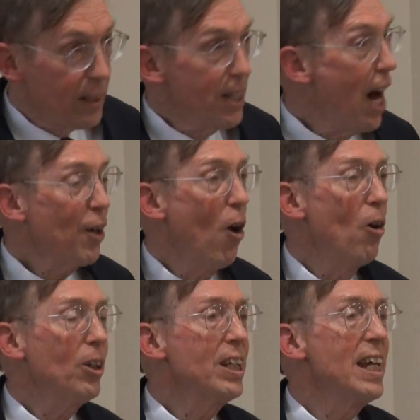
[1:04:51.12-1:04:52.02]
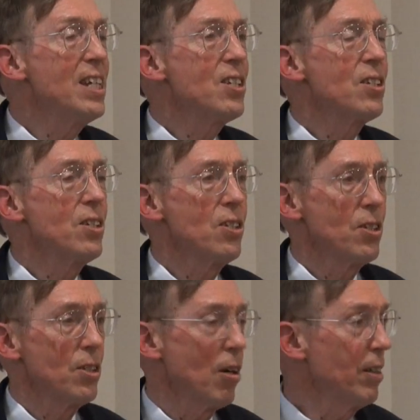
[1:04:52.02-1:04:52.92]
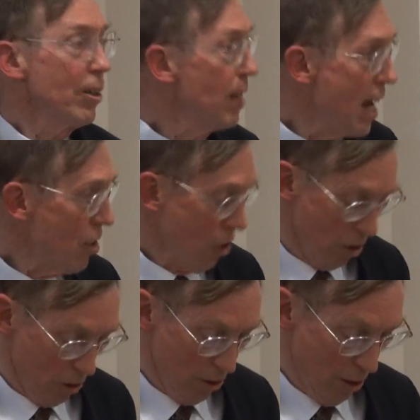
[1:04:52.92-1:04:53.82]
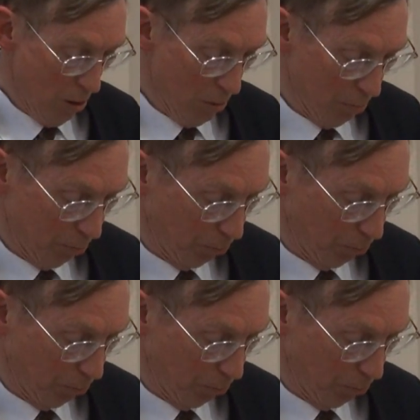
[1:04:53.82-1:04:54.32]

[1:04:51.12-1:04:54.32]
Not all cases are international, though.